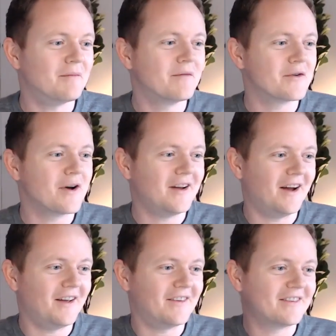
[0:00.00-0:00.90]
3
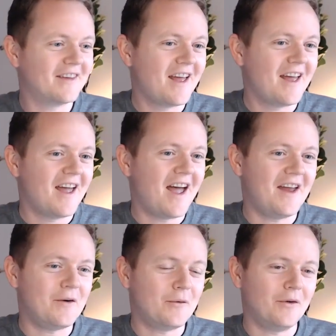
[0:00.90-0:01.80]
days.
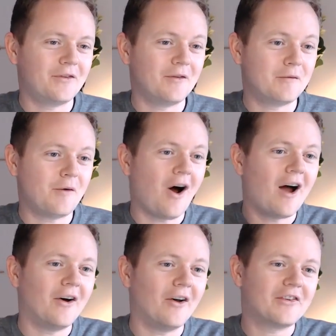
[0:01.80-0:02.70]
And it was for
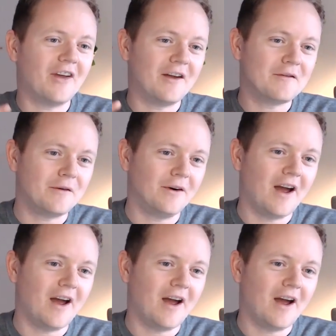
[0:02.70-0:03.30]
iOS and for